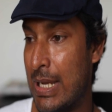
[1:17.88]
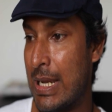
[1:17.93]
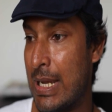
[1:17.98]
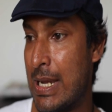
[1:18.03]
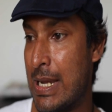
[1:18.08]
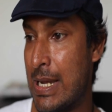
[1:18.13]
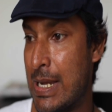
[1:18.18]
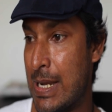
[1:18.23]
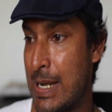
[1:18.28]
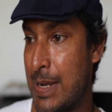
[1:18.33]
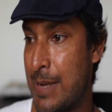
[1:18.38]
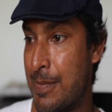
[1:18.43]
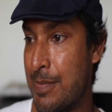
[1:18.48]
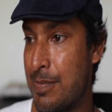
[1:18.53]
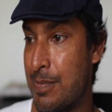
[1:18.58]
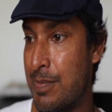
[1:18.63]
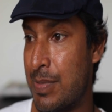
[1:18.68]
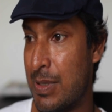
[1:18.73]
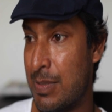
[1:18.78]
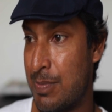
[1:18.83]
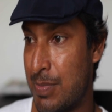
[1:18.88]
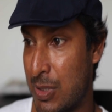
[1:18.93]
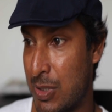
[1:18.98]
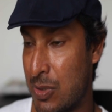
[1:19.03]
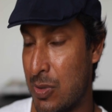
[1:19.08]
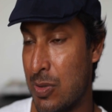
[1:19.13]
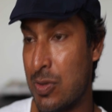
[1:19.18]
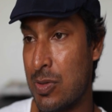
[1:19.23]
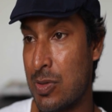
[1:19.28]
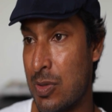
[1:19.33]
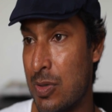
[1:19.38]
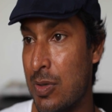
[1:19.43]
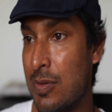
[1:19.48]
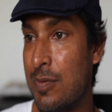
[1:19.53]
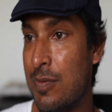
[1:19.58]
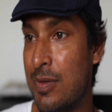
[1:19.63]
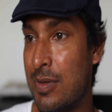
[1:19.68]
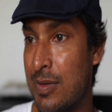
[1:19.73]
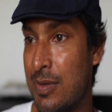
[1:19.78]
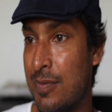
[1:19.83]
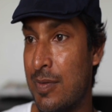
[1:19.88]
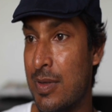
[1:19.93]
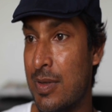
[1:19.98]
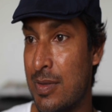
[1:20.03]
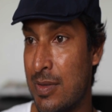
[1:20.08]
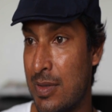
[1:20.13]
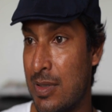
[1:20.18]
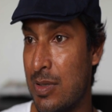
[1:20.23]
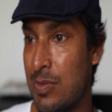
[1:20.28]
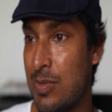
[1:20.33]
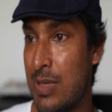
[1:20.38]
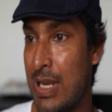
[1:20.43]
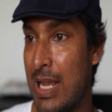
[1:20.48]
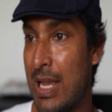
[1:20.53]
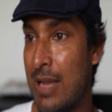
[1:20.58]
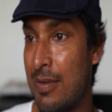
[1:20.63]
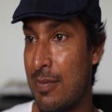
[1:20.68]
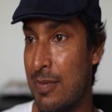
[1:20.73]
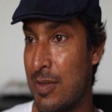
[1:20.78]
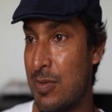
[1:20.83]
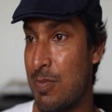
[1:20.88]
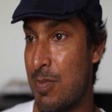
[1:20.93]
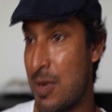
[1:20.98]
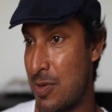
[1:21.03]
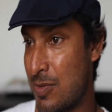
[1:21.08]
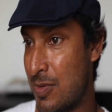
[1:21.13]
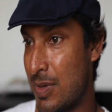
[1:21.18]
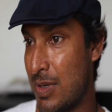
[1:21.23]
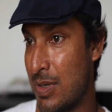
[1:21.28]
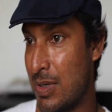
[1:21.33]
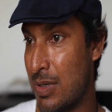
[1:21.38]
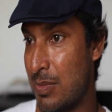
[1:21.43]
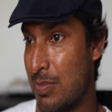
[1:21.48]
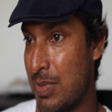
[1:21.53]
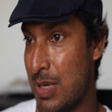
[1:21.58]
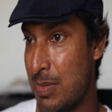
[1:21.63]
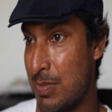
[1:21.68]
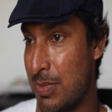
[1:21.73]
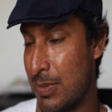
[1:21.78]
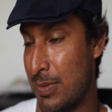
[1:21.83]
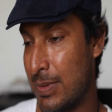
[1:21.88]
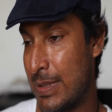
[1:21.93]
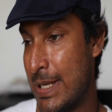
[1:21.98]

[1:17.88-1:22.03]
but because of the diversity we have, especially in our people.